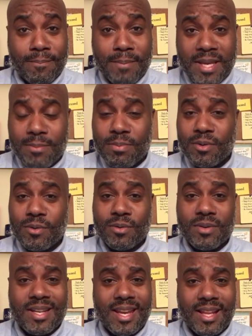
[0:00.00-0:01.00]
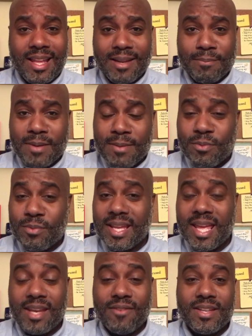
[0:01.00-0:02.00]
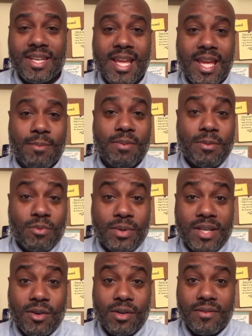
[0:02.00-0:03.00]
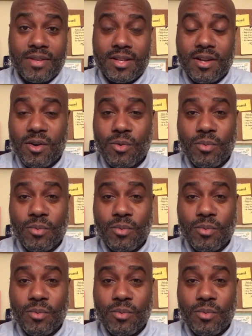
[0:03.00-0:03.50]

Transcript: people, like people we can't even name, people we don't even know.